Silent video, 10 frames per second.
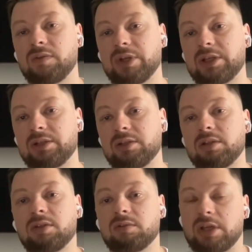then
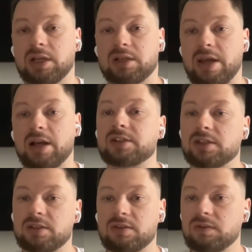you get
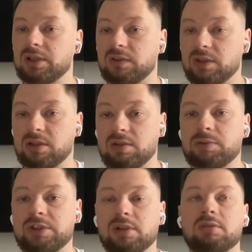access to like that
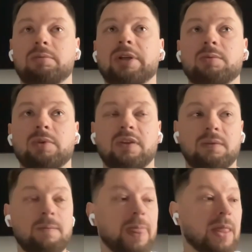particular
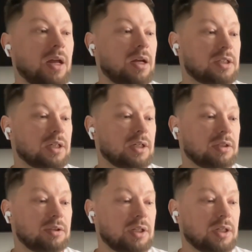bandwidth.
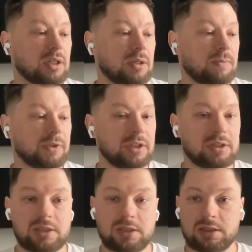So
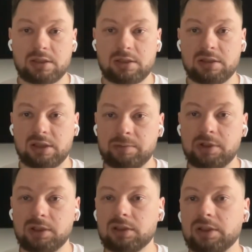it's
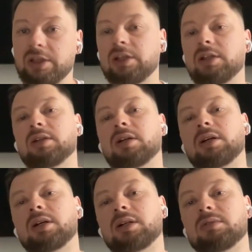deliberately
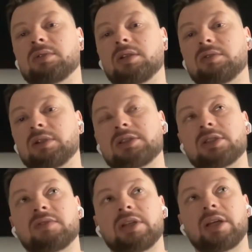a
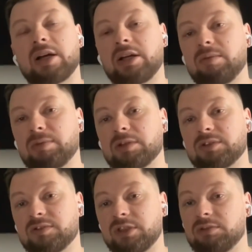relatively high amount
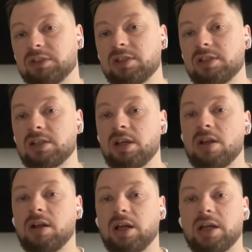of tokens.
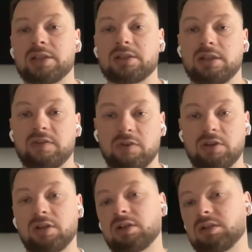And
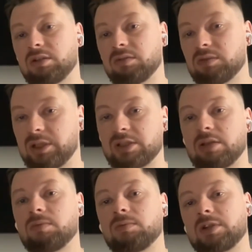even though like
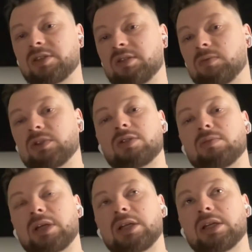some customers
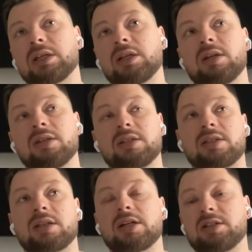may
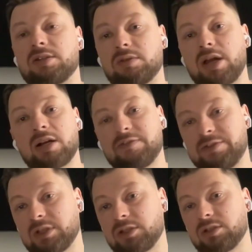decide to have
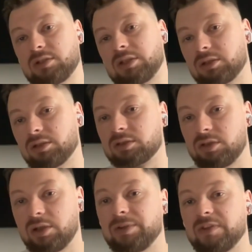such a like
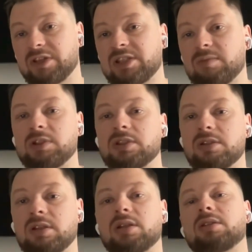long-term
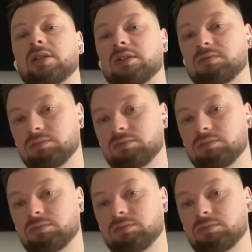investment and like